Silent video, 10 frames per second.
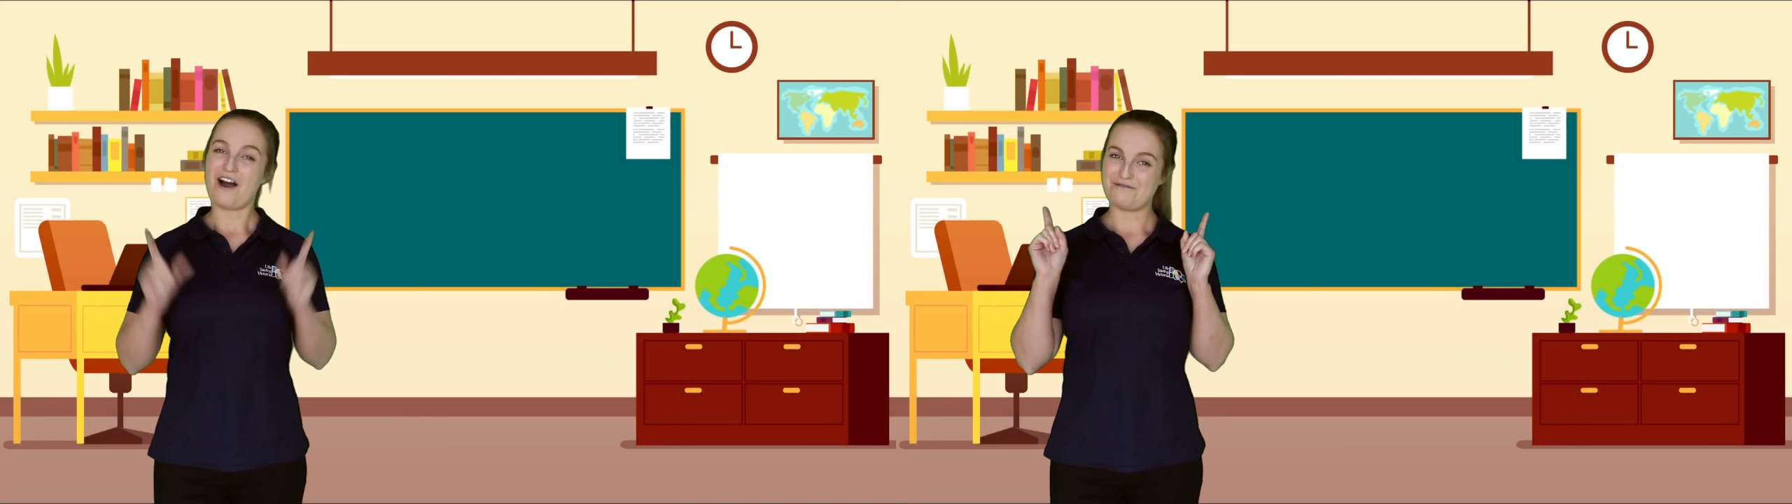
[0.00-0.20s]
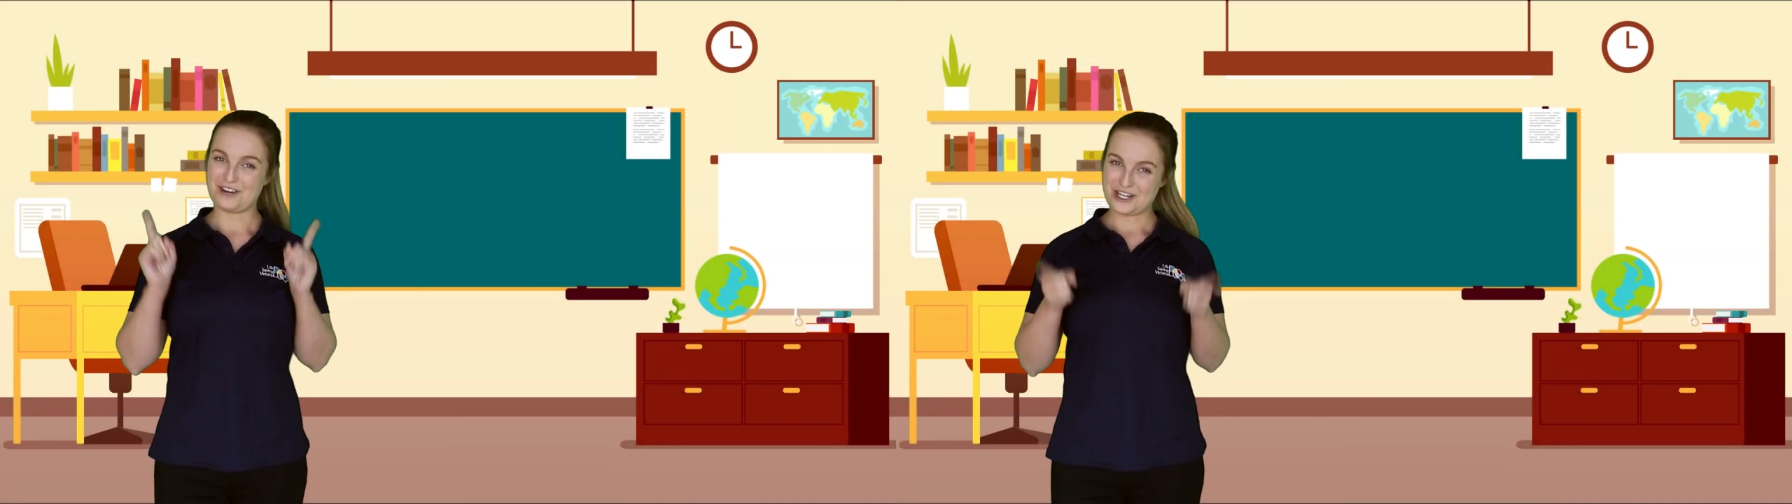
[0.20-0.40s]

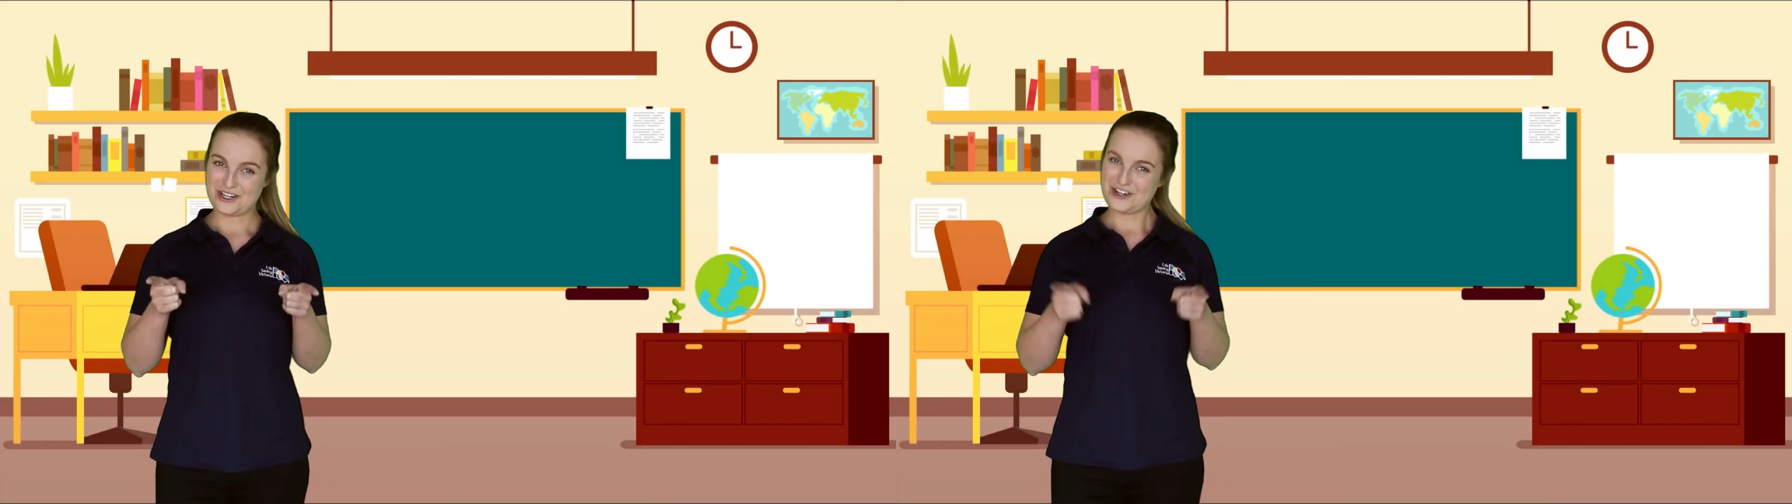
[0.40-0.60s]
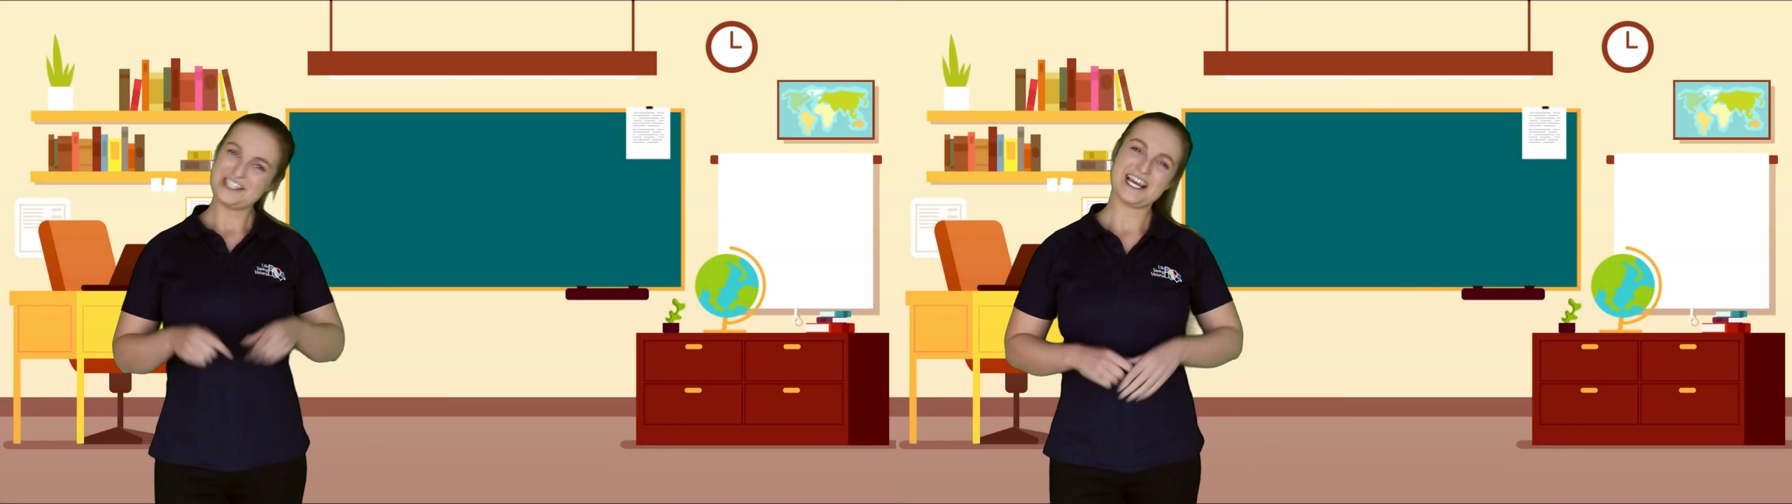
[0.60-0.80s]
time for
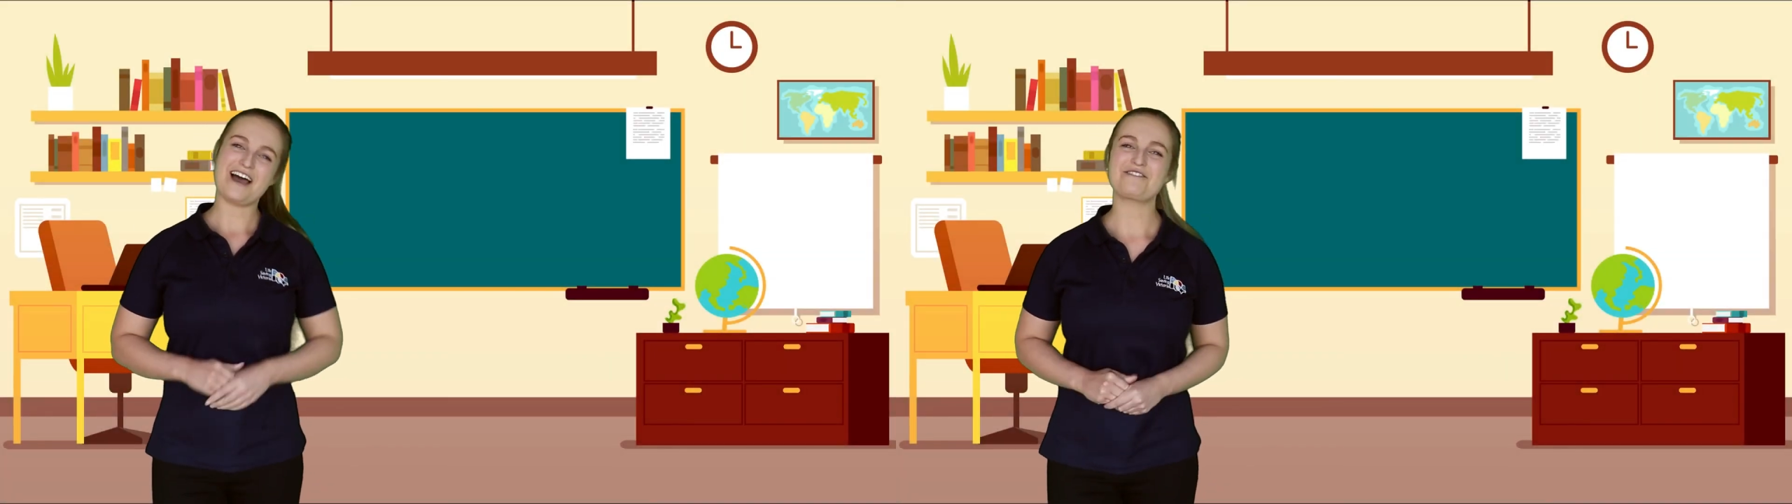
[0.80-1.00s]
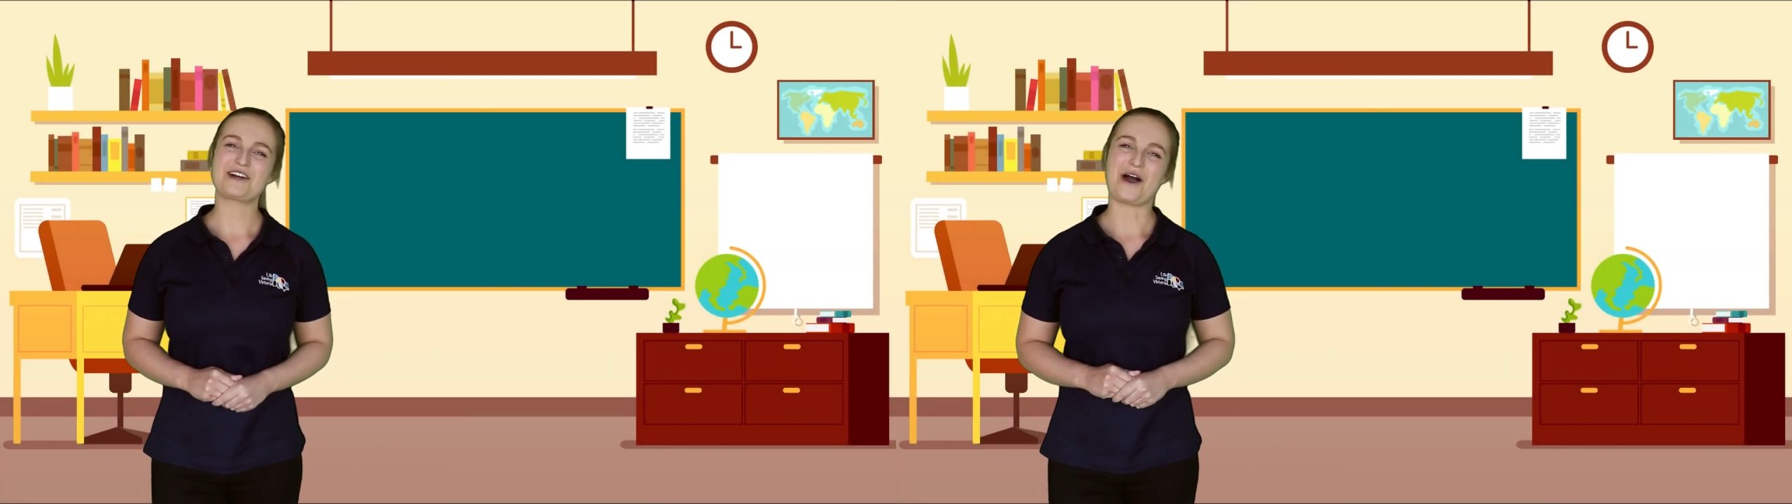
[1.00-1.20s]
you to
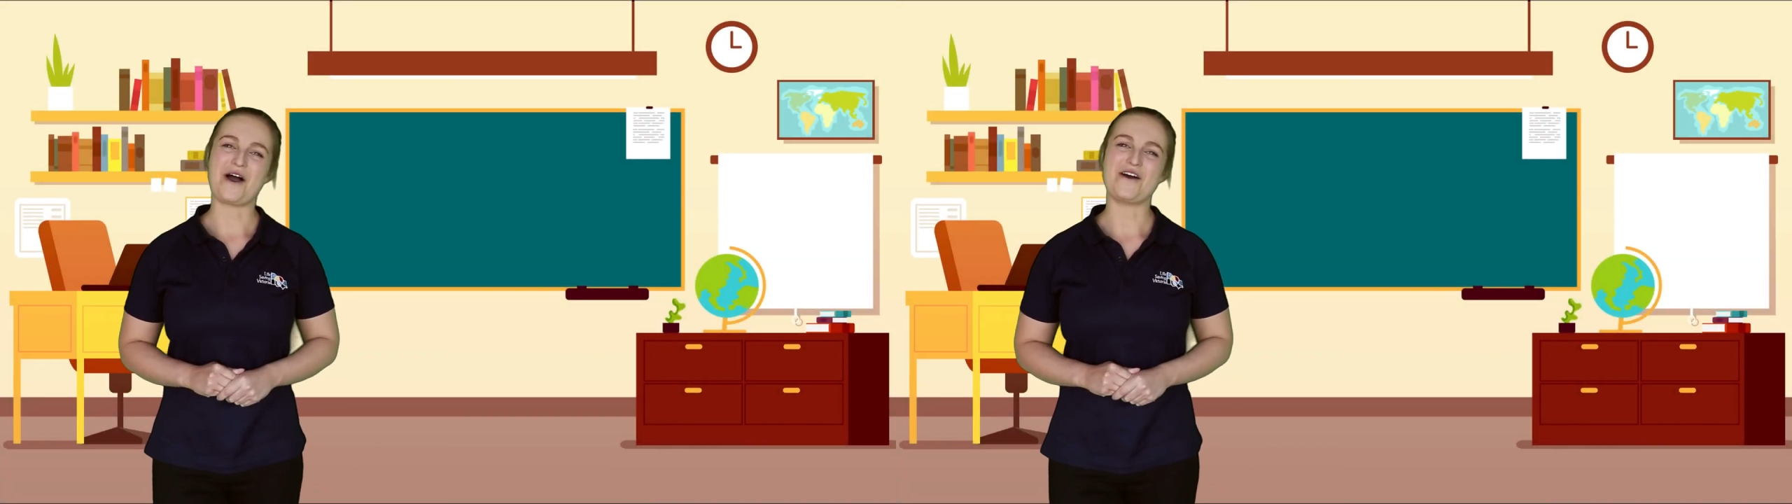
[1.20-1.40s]
have a go